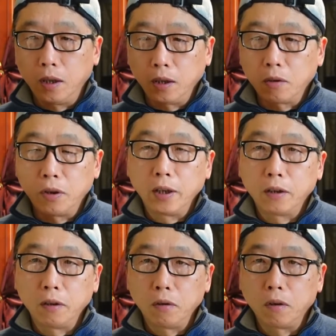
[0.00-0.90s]
create
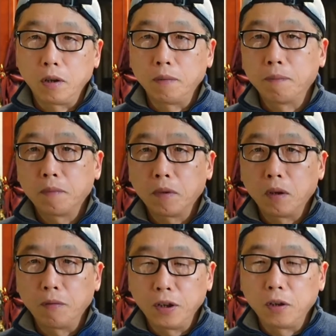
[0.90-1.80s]
your
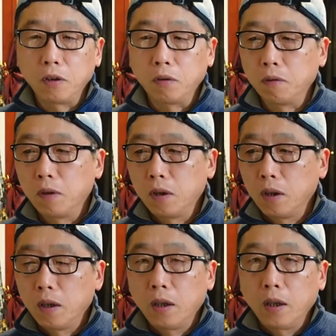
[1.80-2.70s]
video.
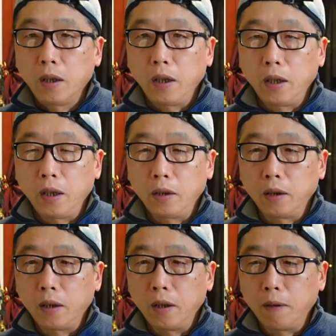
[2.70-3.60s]
And
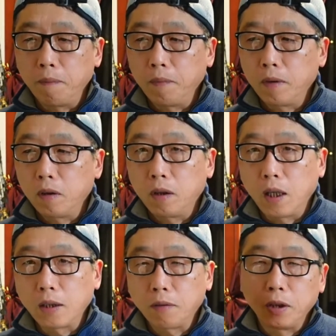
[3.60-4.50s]

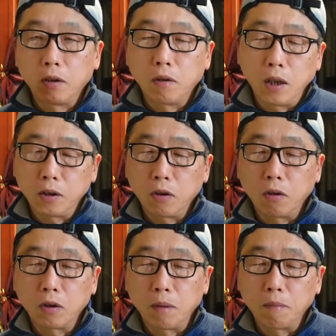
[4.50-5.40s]
last video I
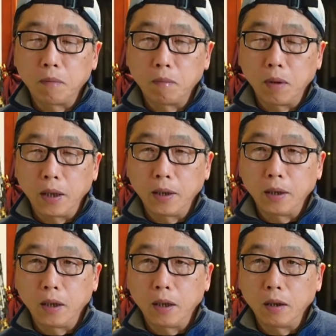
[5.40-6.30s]
showed some of my
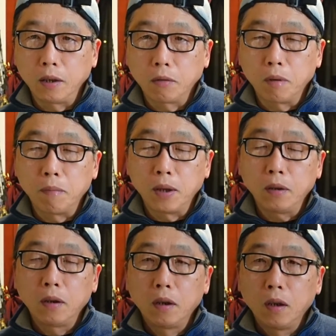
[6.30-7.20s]
equipment.
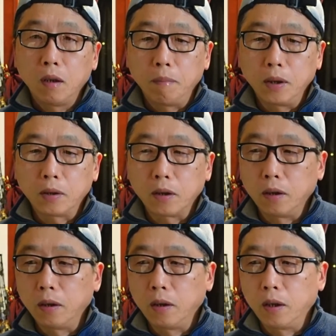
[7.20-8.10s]

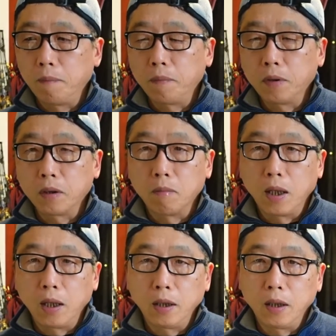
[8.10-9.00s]
Basically is
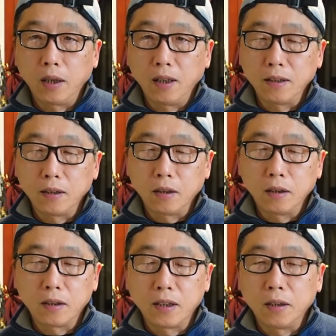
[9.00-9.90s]
my
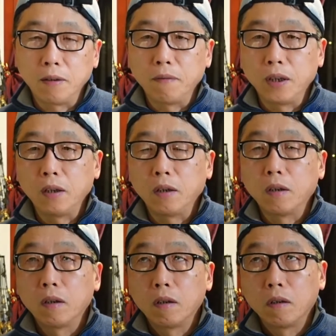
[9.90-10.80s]

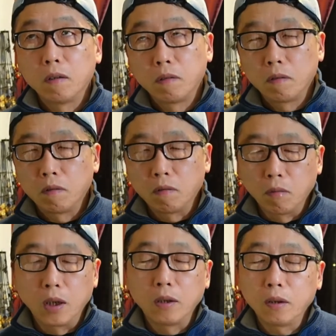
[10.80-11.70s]
ZV-1